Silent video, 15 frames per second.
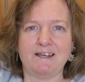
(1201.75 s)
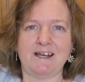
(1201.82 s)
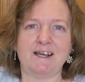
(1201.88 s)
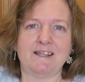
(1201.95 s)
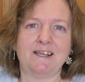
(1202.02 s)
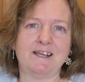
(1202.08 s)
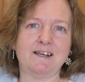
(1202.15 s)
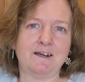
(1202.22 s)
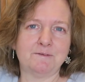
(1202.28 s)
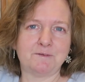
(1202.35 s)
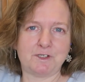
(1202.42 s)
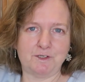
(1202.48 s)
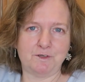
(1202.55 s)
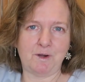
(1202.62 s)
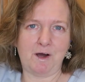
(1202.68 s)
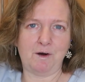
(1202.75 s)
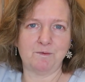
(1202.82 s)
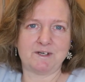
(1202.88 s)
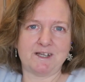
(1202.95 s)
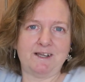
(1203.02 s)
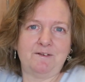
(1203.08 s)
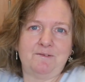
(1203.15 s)
And then you
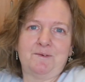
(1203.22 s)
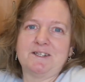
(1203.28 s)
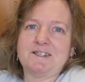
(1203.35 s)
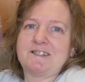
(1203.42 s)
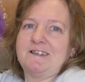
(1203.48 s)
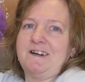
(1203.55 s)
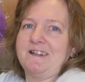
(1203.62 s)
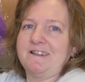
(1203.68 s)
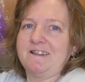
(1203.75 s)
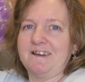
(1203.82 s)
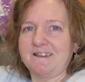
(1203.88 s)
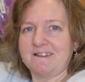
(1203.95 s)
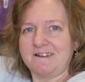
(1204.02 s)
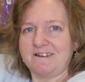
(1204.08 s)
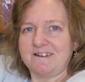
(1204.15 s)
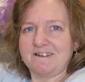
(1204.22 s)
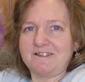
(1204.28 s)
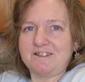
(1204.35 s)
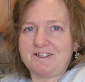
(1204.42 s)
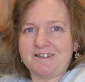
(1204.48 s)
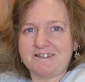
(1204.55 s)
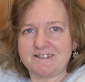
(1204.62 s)
hold it one side and the other, and you
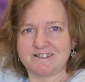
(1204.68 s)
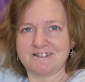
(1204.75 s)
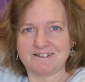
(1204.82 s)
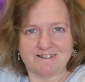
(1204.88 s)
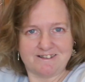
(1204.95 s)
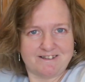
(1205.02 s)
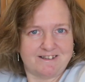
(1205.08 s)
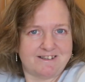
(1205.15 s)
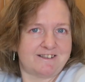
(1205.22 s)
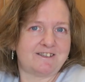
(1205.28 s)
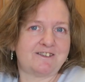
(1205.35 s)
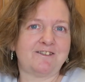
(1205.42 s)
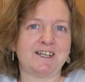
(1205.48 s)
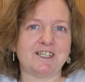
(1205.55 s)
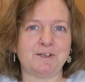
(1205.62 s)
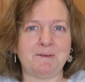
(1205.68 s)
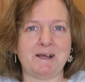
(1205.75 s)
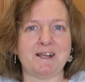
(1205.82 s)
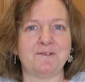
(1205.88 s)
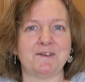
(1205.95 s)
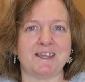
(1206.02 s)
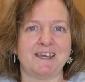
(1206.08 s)
can just scratch your
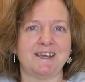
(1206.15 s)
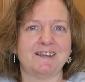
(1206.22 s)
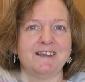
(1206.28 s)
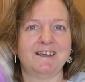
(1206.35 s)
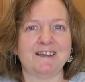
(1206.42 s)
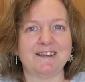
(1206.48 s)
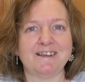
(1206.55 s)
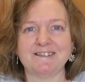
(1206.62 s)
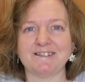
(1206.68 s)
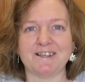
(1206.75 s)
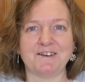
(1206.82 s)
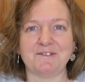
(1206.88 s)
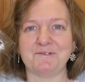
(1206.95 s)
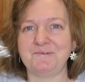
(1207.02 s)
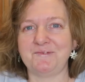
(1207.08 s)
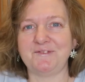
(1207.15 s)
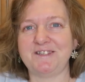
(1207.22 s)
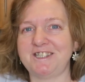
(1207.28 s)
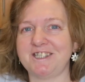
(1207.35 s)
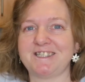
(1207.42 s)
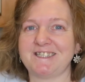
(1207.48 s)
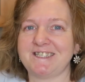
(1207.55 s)
back with it. So
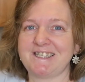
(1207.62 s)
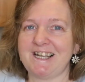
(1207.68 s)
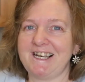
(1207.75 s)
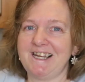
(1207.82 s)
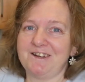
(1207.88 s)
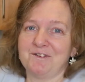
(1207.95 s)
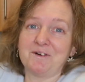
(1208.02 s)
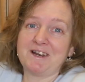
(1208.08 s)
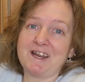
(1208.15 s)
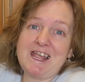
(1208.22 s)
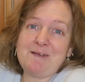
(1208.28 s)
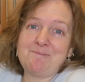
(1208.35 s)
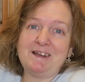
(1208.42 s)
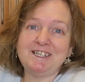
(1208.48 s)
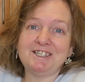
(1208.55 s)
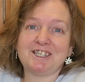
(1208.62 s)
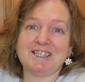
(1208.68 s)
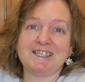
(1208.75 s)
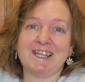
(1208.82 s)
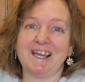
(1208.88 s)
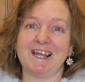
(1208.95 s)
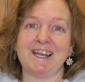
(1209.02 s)
just a silly little, he
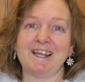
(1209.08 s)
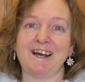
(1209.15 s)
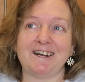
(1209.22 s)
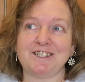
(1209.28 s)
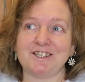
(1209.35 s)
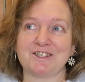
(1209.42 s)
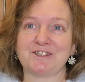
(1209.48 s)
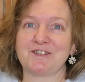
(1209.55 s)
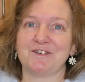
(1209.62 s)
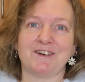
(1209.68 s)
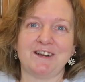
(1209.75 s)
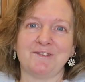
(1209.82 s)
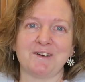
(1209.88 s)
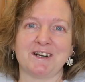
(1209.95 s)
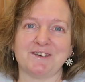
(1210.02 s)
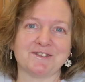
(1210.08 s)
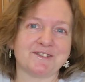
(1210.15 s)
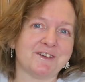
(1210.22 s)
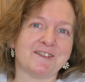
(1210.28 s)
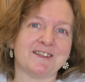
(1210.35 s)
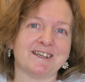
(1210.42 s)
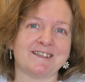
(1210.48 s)
mentioned it and it, I just saw it when I was
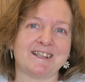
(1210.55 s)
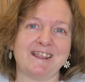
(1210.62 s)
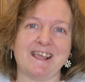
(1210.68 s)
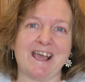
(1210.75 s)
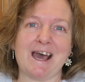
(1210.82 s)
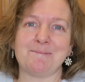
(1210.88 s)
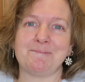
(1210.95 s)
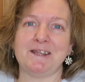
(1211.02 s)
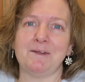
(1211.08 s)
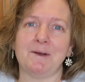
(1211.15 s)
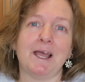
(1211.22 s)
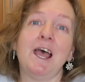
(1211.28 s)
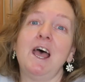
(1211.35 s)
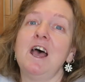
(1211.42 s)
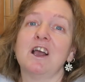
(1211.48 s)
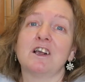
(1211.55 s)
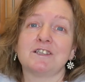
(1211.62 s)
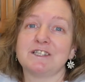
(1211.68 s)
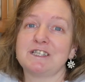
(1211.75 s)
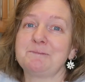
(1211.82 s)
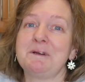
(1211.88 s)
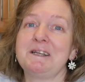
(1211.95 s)
on the app anyway, because
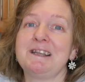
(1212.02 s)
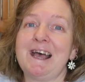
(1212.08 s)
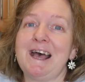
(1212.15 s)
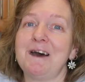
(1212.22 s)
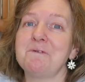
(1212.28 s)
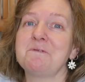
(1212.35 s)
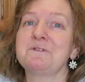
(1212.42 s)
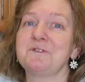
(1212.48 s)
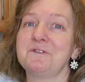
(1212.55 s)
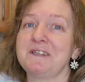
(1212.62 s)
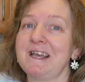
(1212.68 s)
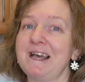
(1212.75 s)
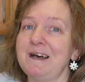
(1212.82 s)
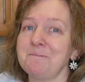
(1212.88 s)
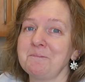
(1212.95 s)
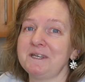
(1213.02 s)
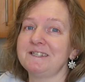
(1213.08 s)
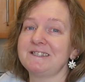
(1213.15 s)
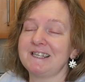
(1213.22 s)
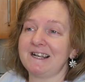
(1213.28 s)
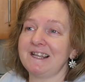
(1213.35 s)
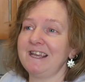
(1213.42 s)
I spend hours on the app.
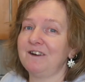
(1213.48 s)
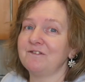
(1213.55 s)
He's silly.